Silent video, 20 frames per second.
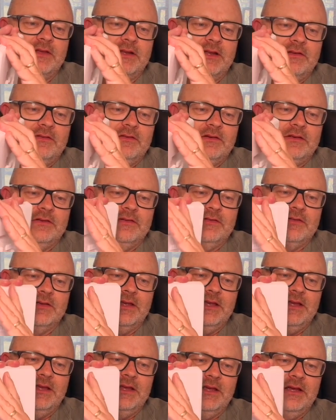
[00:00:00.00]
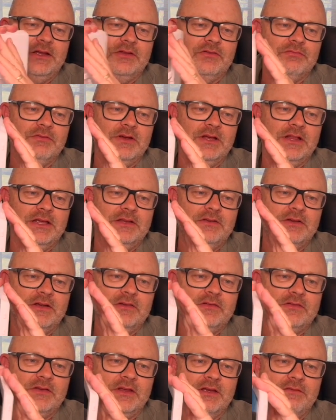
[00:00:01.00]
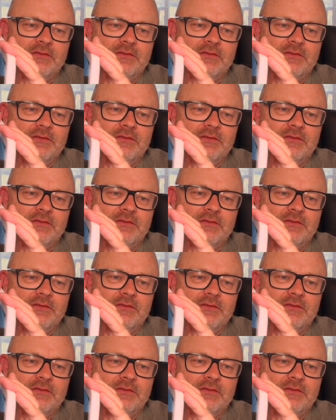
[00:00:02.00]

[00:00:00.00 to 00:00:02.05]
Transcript: and as you can see, it's really just a